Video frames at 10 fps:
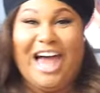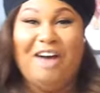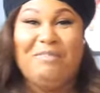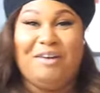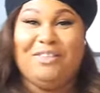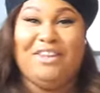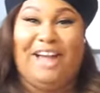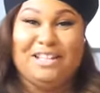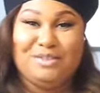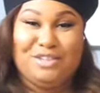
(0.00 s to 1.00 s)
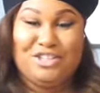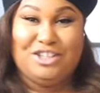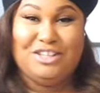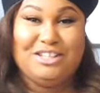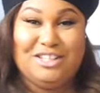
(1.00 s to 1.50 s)
I'm probably the last one to
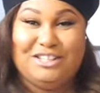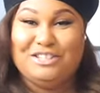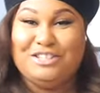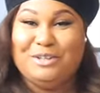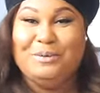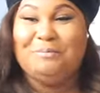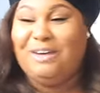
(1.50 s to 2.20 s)
show this on YouTube,